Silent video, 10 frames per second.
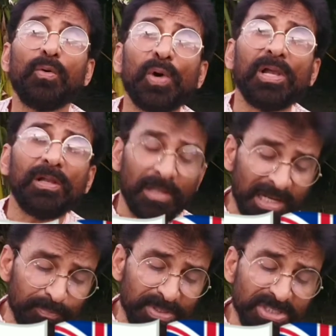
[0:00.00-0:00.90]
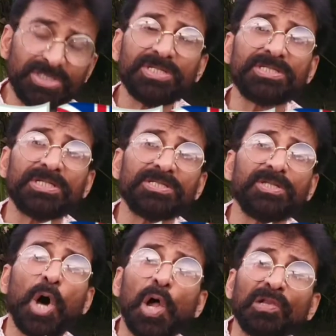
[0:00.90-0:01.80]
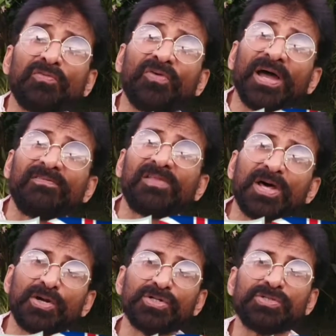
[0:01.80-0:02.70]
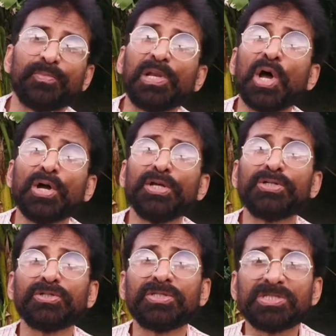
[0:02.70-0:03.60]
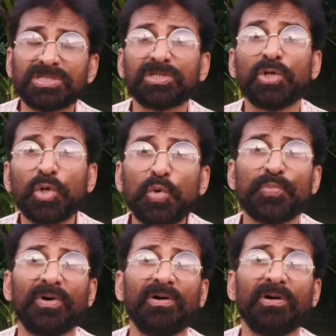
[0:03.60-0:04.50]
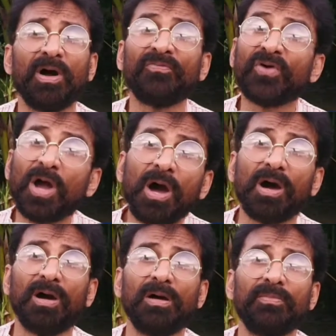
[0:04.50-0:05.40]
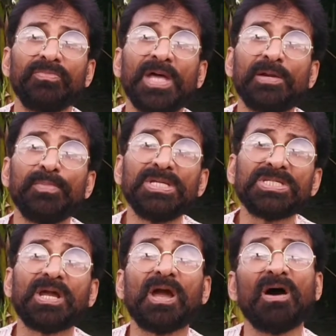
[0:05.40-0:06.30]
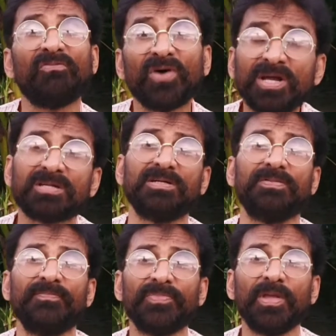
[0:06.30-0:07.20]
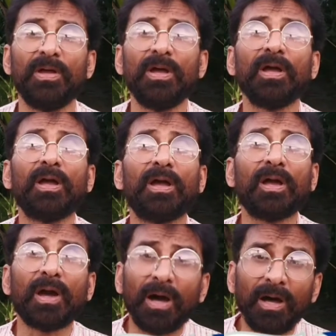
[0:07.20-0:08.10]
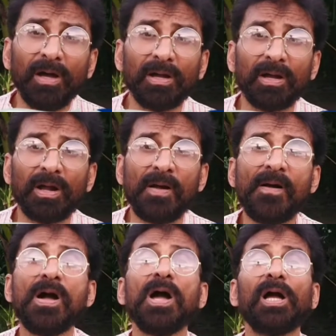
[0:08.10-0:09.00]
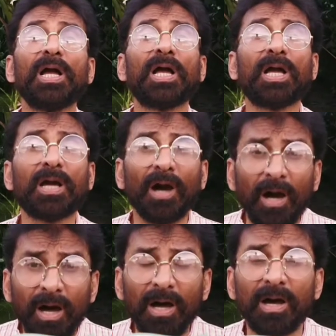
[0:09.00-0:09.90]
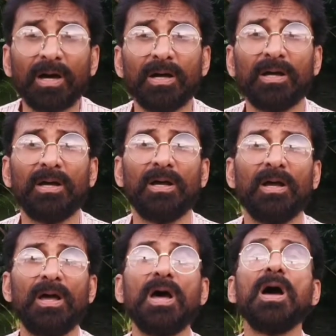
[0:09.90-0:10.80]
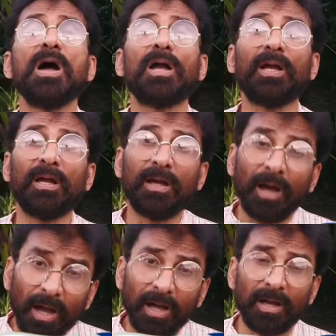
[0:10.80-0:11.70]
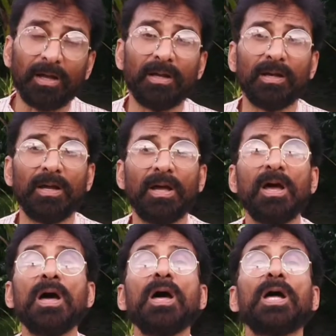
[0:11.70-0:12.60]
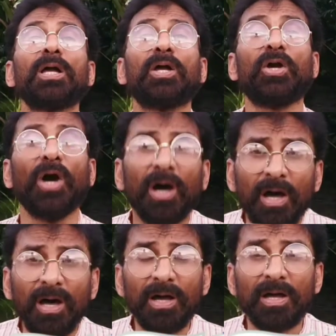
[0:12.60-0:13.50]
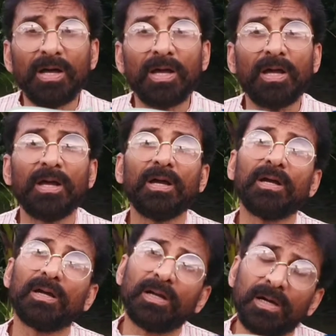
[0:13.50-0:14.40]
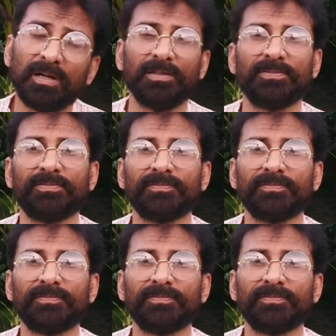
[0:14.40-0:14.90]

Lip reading: well, let me just discuss all the 5 letters belonging to this group of ka. That means kavarg. Ka, kha, ga, gha, nga.